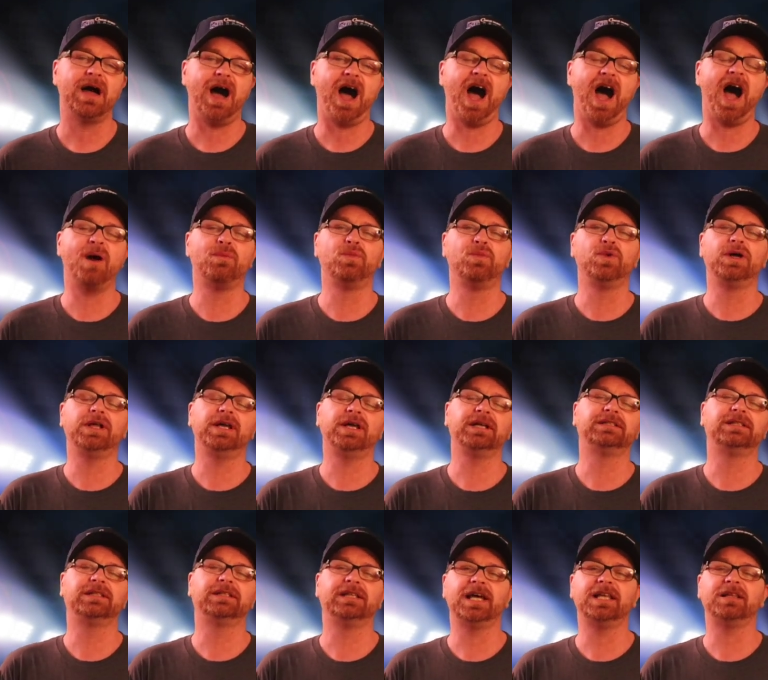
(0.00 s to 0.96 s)
I'm
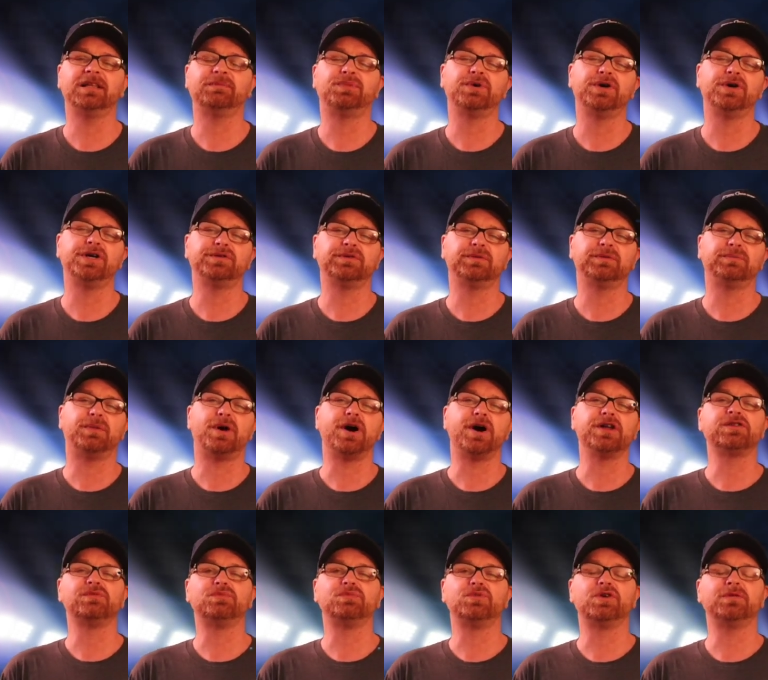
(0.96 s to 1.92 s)
willing to lay the points with
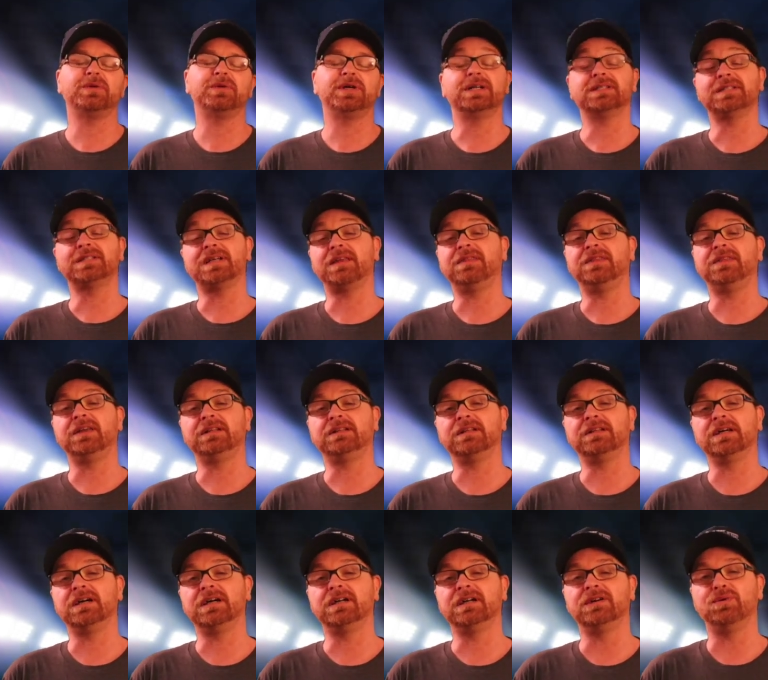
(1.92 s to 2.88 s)
Baltimore because I think
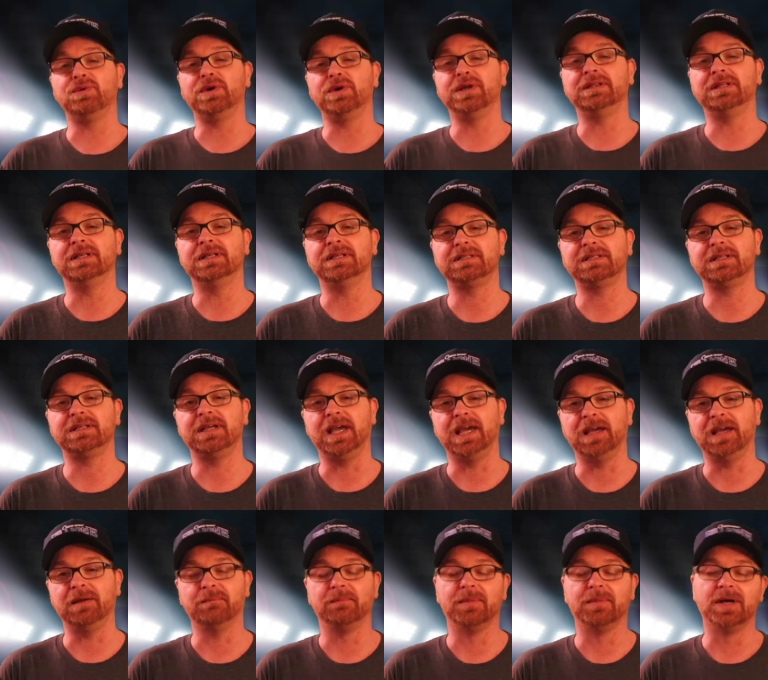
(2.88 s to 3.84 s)
they're going to win this
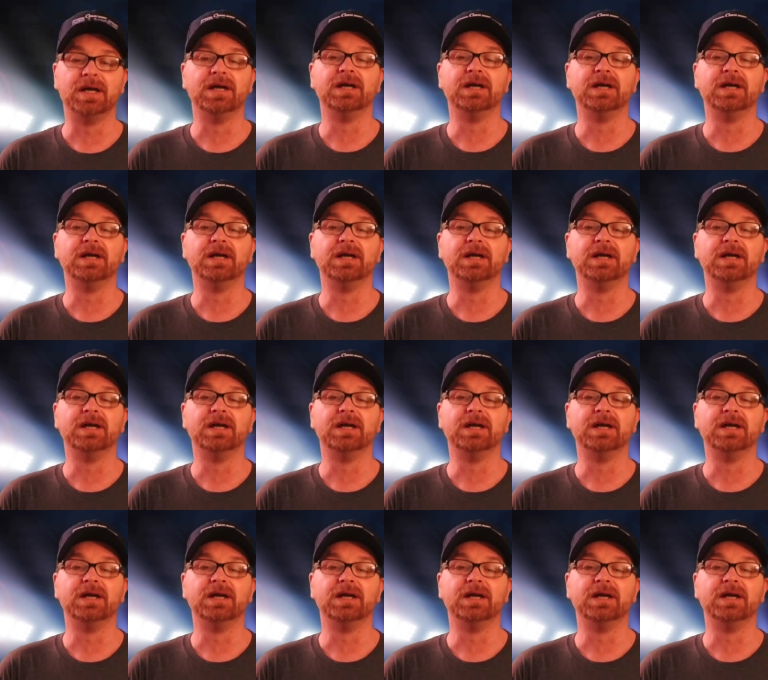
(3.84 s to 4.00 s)
game.